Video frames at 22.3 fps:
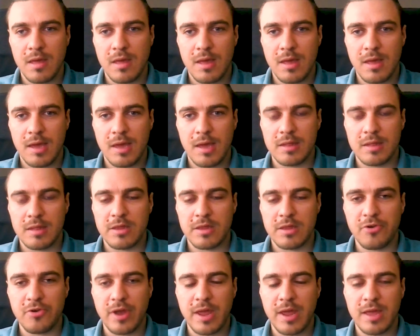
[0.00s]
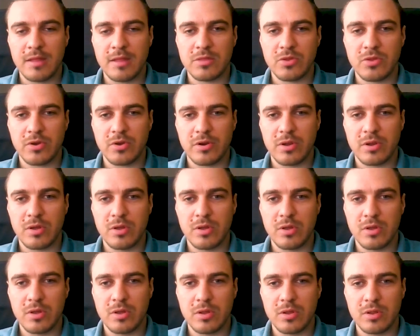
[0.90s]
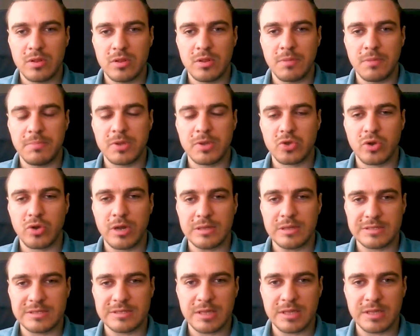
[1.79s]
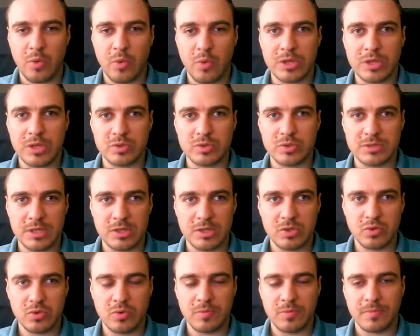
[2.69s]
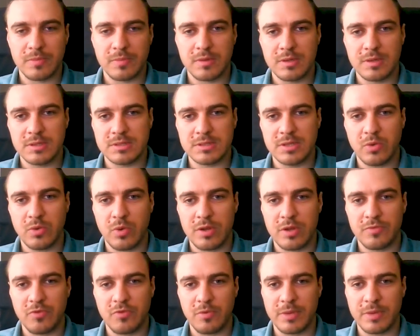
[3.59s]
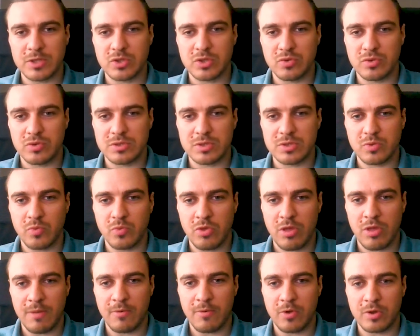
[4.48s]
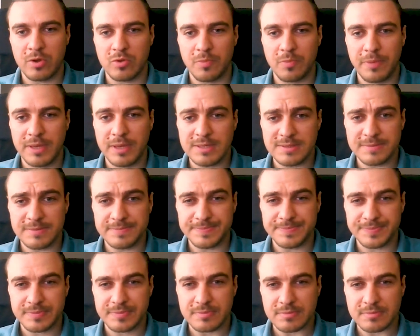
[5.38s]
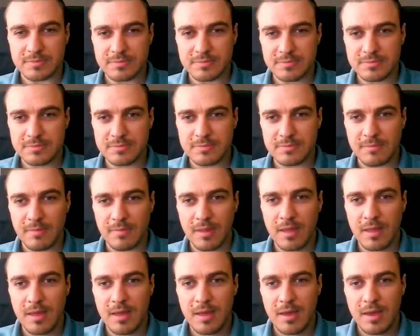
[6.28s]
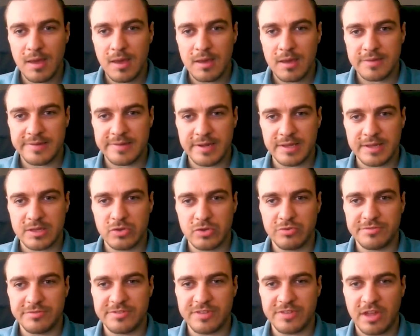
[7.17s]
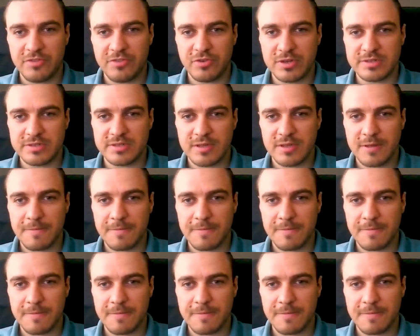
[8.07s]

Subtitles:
And here I enter the Bitcoin address that I want to send to, is the one from Exodus, which I'm going to paste. Select use this address.